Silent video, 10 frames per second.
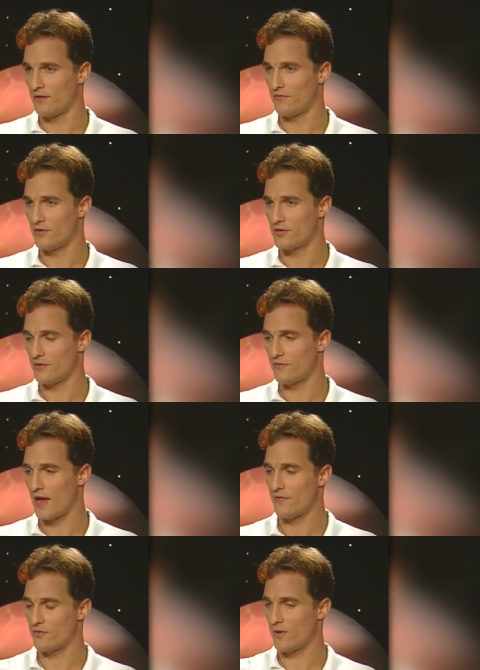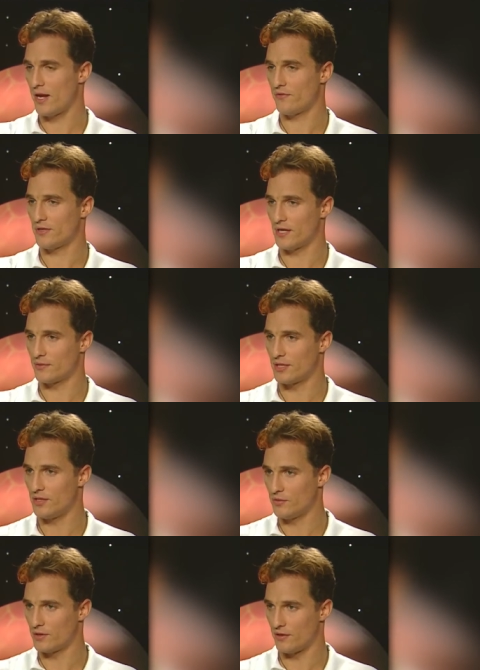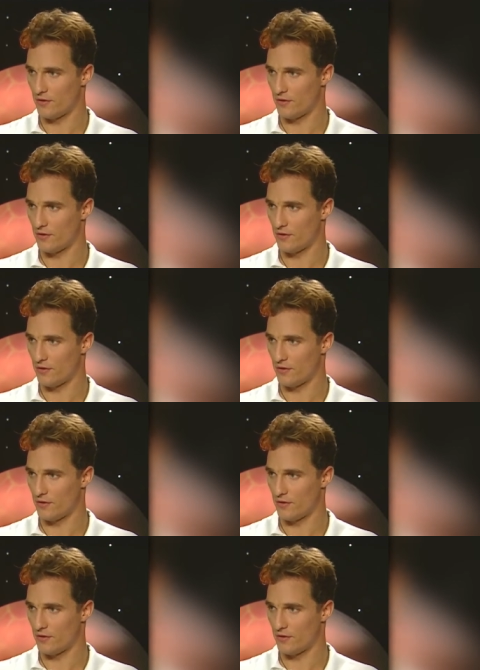first after right after Time to Kill, when the,